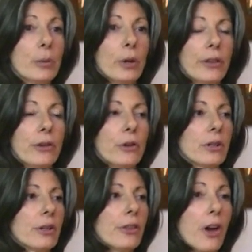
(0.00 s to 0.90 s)
with
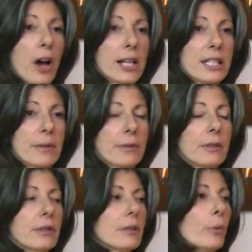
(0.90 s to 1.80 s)
your thoughts,
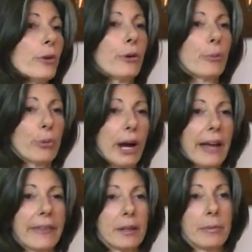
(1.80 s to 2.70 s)
with your
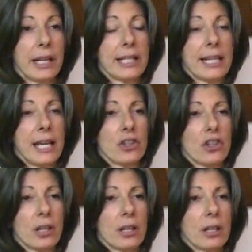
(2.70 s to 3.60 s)
breath and meditation.